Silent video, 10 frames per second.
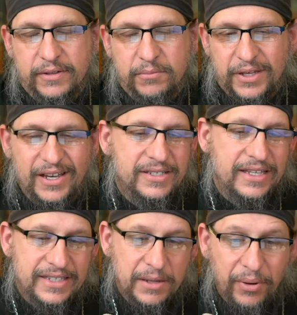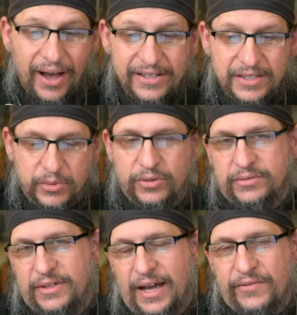because it's impossible,
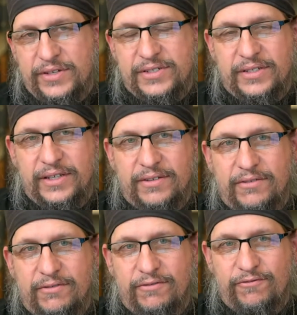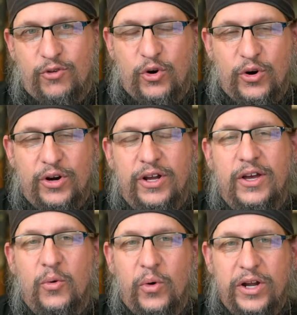obviously, for
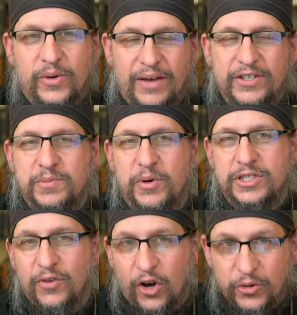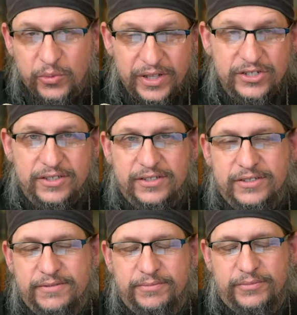one to have experience of all the
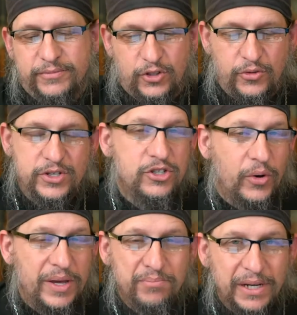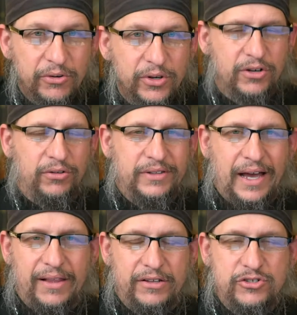religions. So there is no empirical
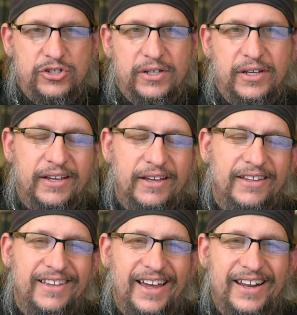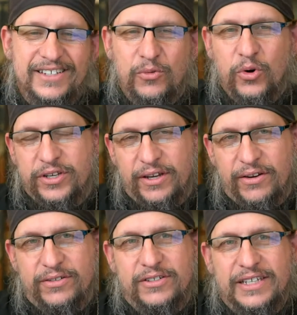knowledge that is at work
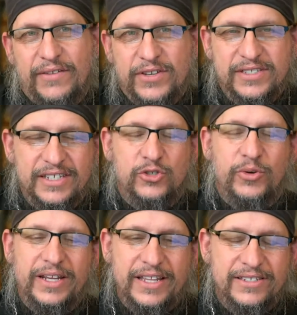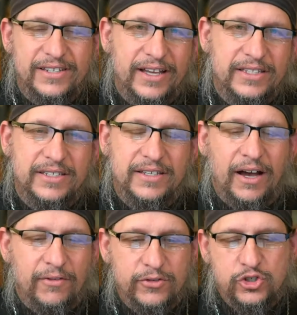here to give us these great insights
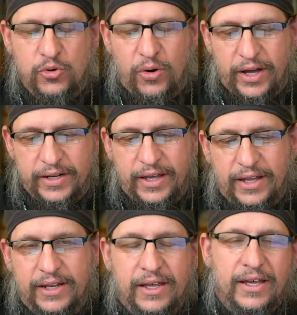of Schuon and